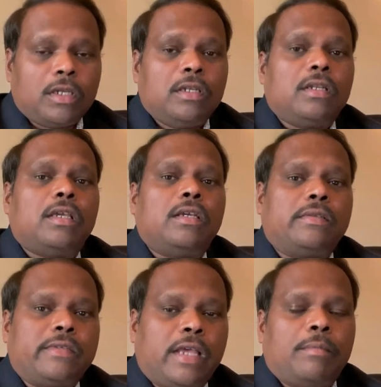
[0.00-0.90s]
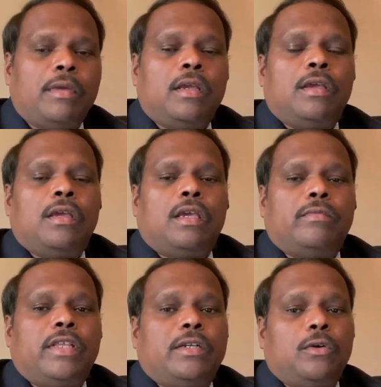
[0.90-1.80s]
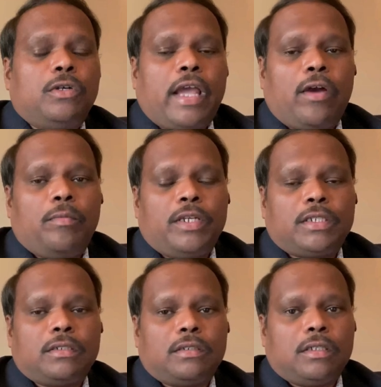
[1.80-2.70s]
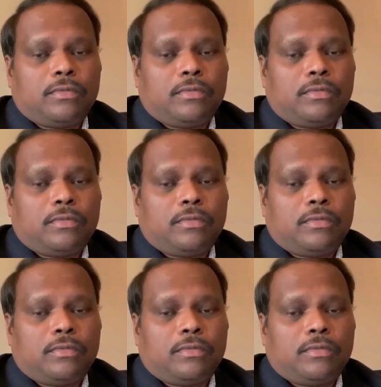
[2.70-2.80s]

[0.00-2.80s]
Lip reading: In exam, if they don't have mention,